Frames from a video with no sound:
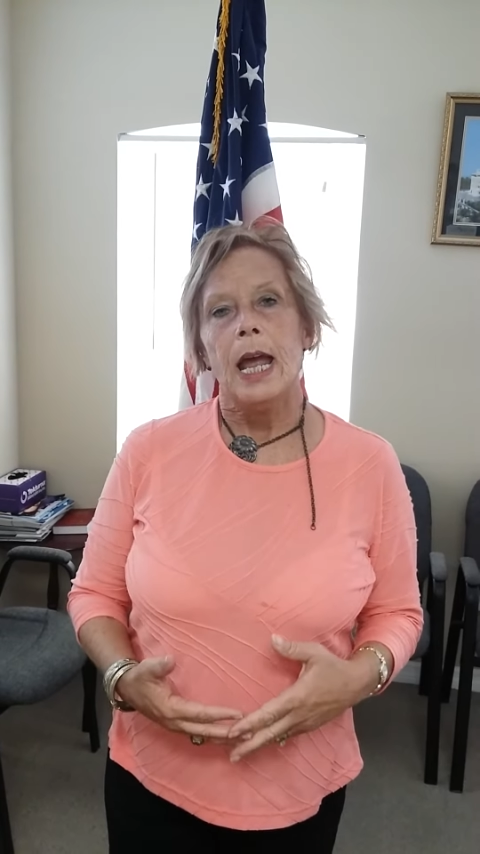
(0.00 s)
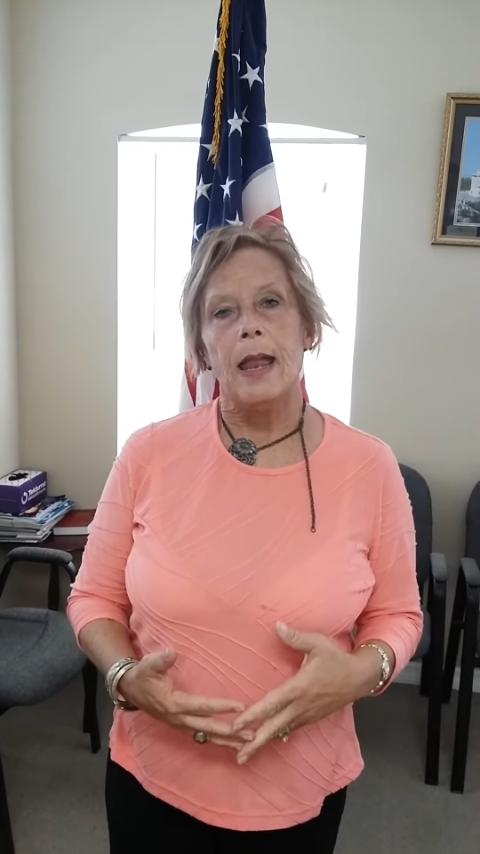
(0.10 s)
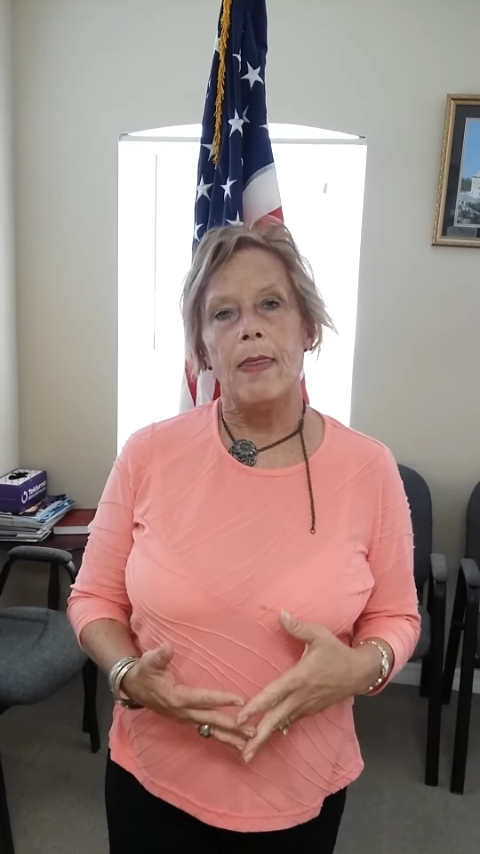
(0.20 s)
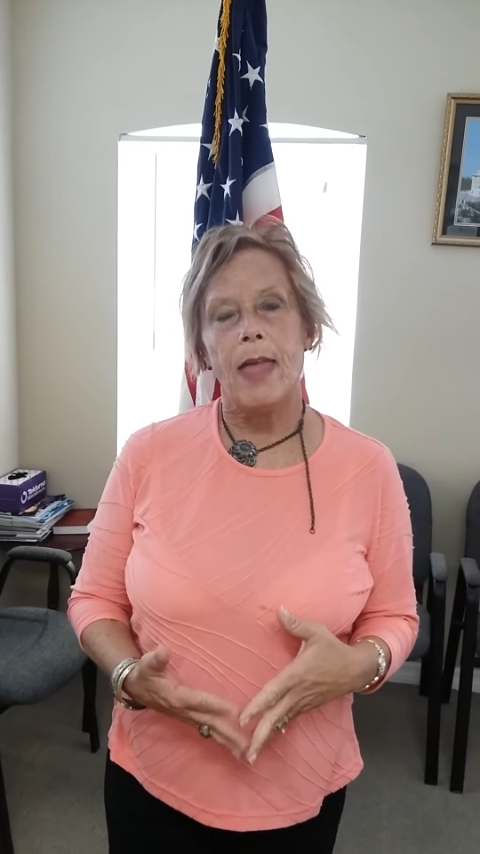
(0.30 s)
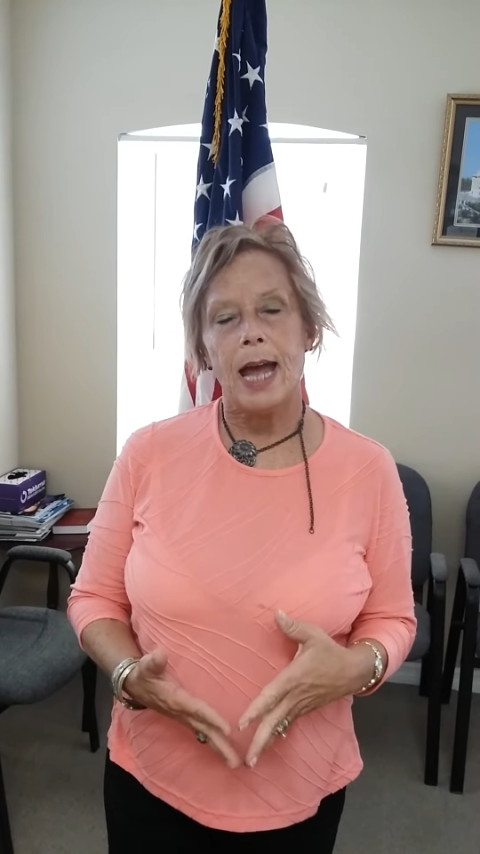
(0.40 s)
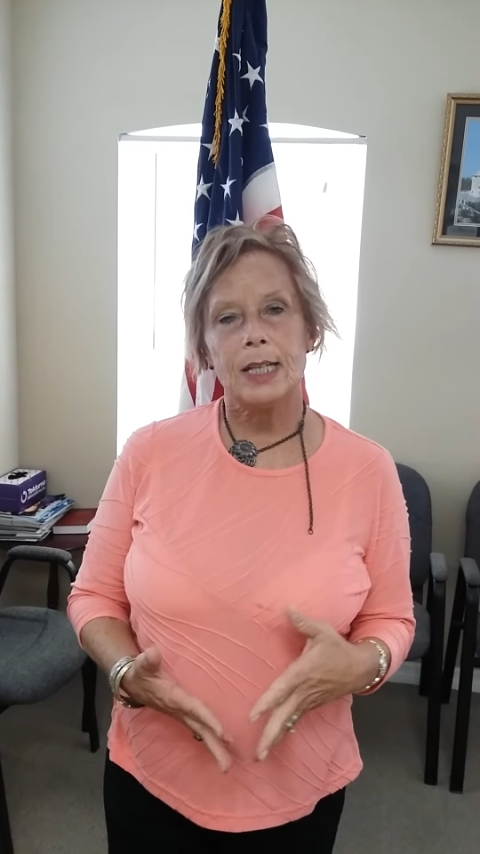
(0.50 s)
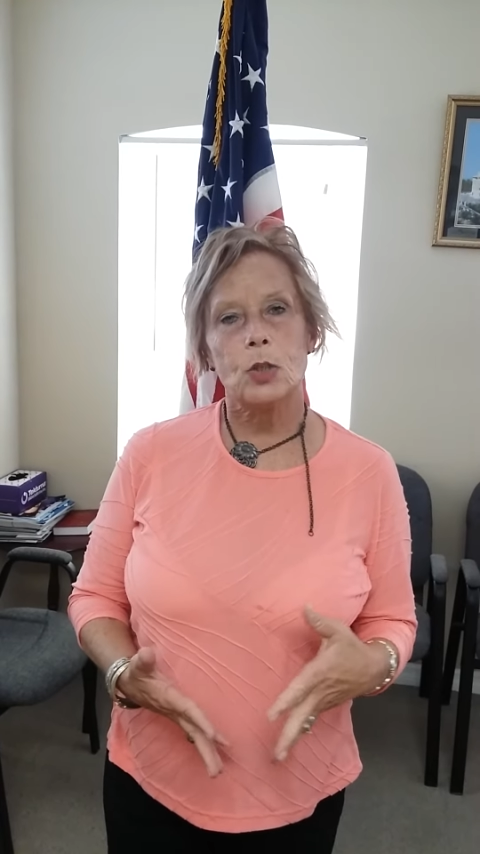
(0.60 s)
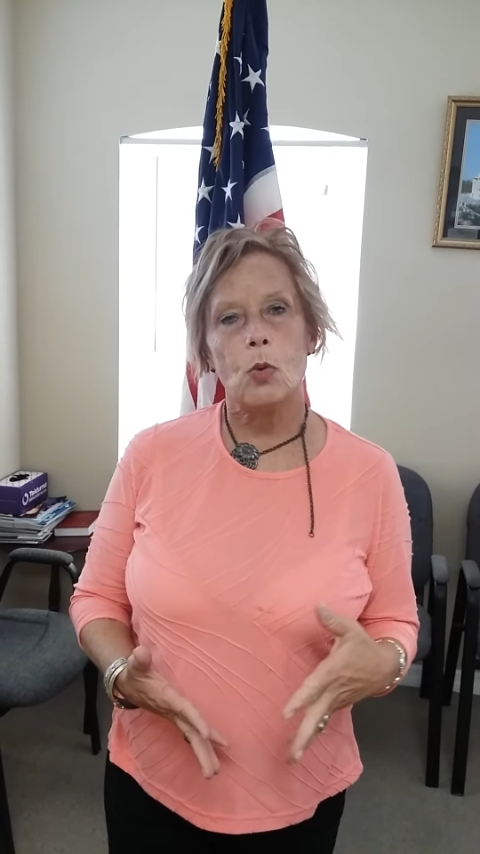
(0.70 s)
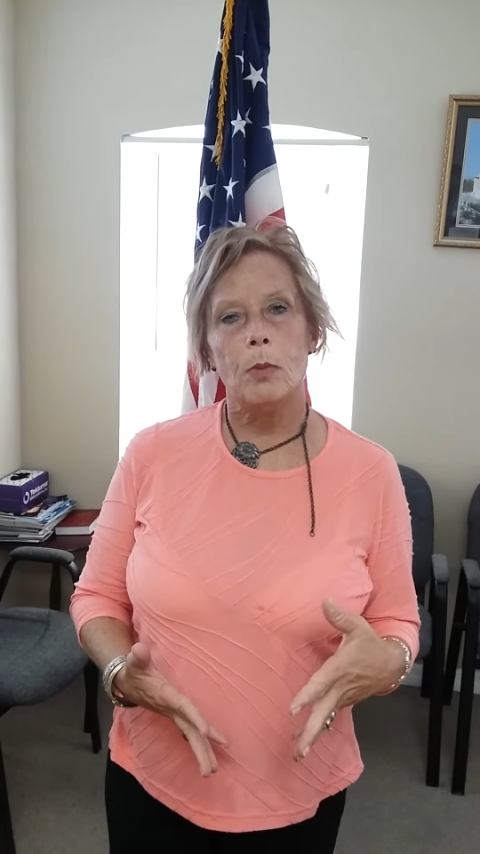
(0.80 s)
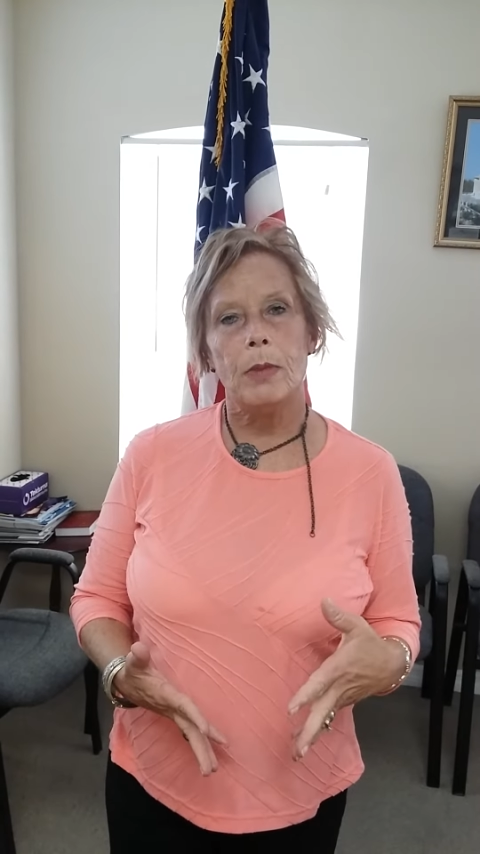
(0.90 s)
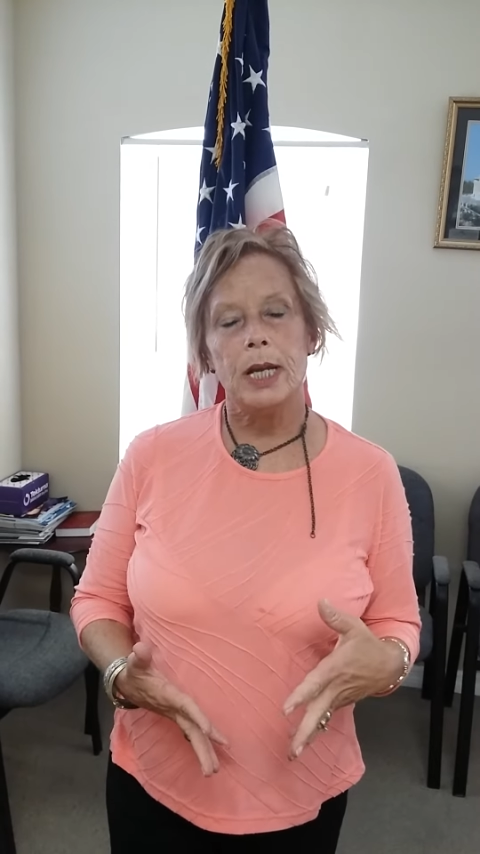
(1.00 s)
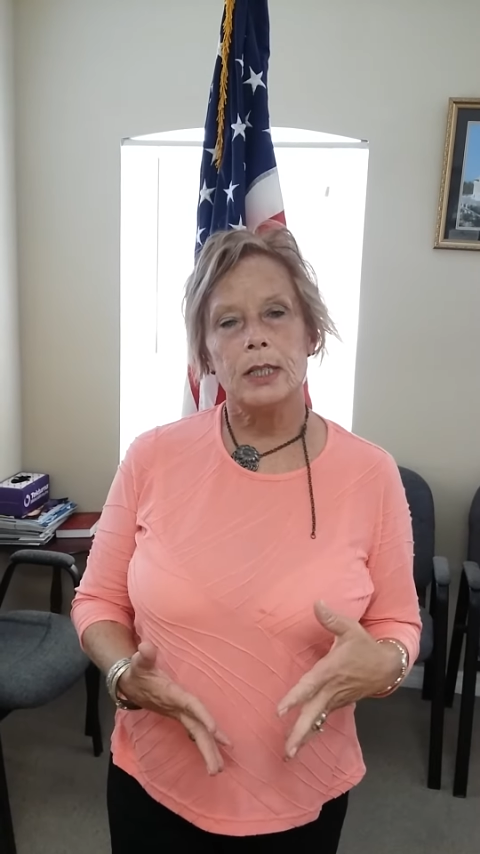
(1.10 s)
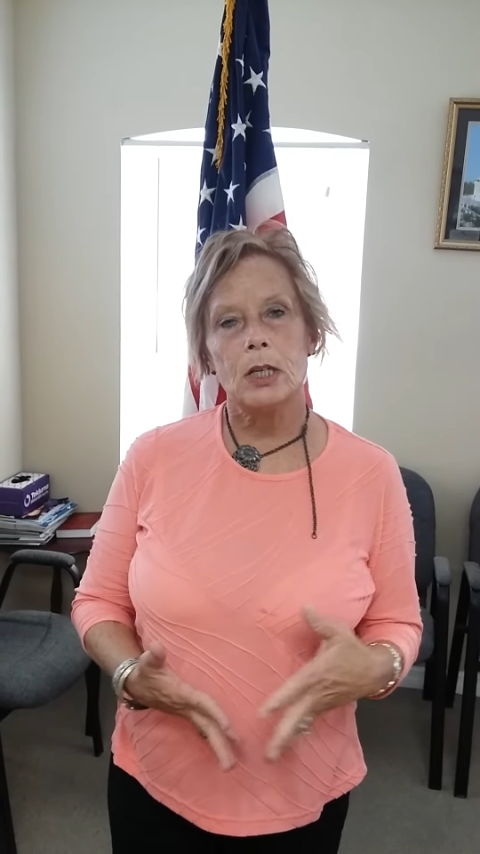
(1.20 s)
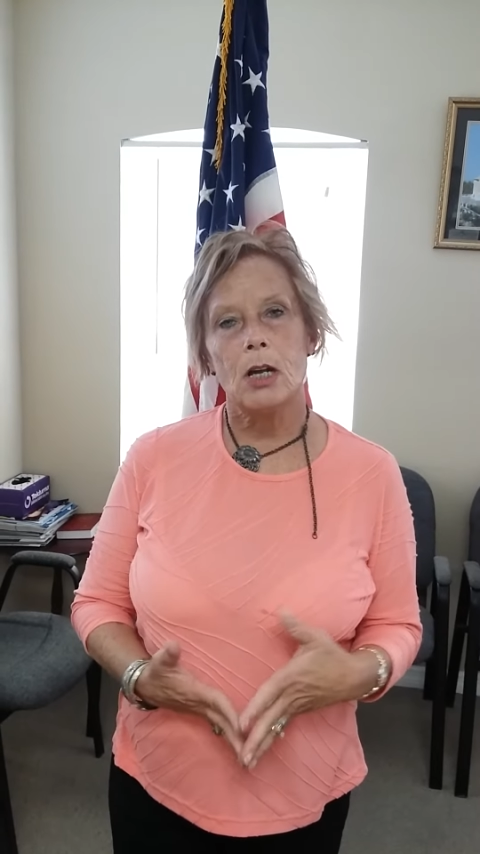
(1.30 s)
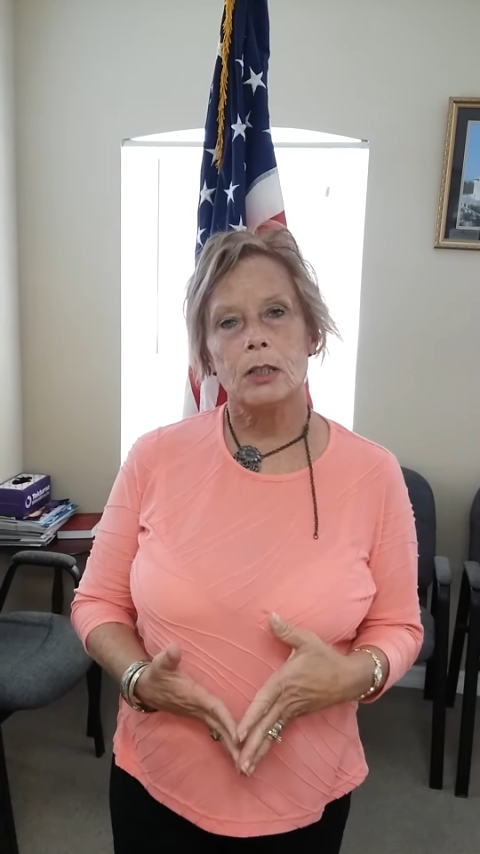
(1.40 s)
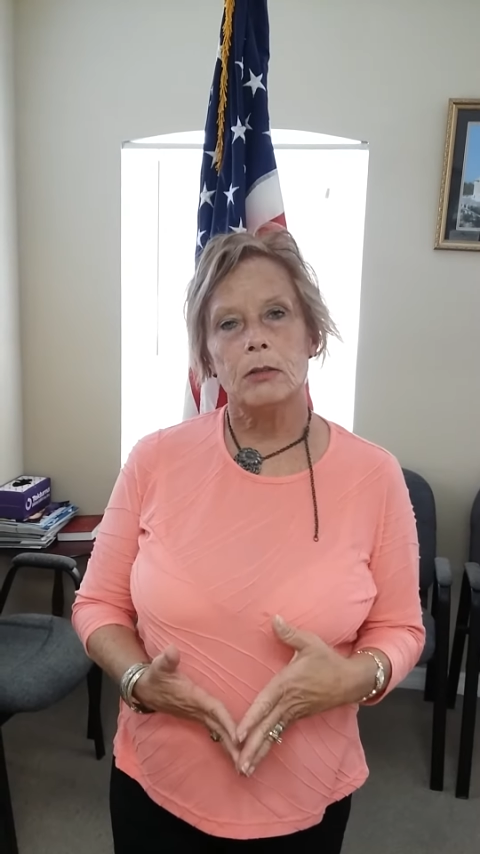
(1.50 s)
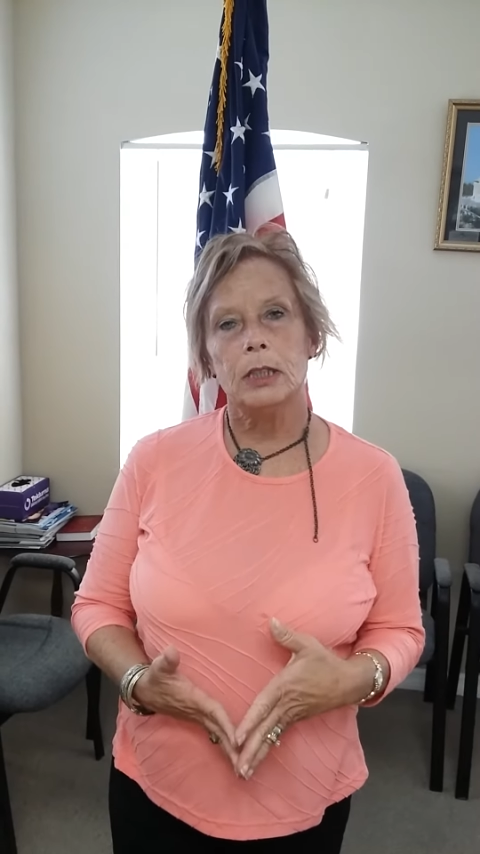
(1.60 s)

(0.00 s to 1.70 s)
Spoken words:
and that's what makes Dr.